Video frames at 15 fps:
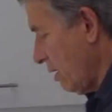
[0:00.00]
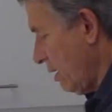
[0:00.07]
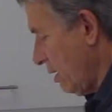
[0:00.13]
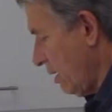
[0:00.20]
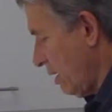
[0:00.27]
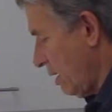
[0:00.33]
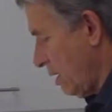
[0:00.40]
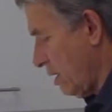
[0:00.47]

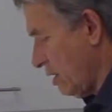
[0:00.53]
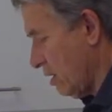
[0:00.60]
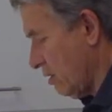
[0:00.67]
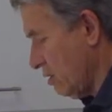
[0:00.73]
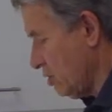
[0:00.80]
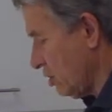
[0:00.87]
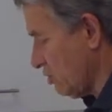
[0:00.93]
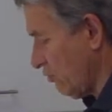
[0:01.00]
And
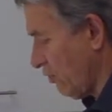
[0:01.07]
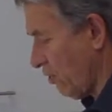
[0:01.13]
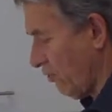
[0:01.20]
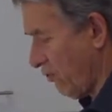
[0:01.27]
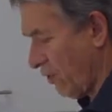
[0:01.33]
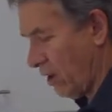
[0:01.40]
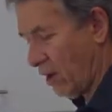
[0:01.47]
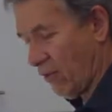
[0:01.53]
just for the
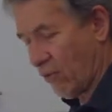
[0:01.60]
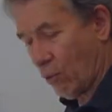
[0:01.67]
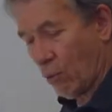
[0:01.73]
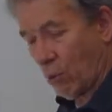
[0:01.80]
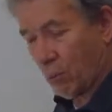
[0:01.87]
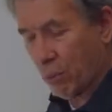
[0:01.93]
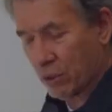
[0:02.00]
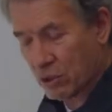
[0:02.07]
fun of it,
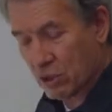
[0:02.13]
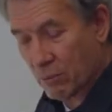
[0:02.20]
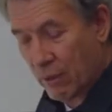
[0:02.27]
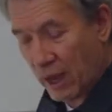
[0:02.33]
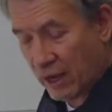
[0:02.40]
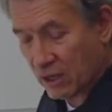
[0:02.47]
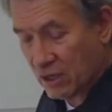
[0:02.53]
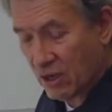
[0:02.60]
we'll put some
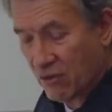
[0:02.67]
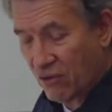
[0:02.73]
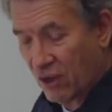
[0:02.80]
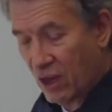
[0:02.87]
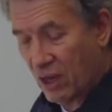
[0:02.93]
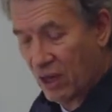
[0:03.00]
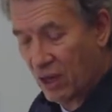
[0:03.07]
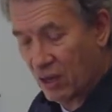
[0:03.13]

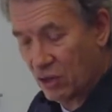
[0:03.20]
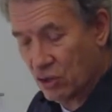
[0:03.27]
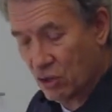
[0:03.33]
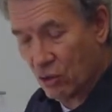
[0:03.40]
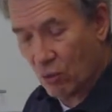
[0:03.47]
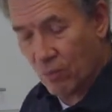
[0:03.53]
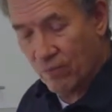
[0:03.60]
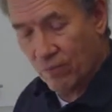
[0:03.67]
Activia in
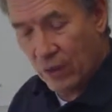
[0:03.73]
too.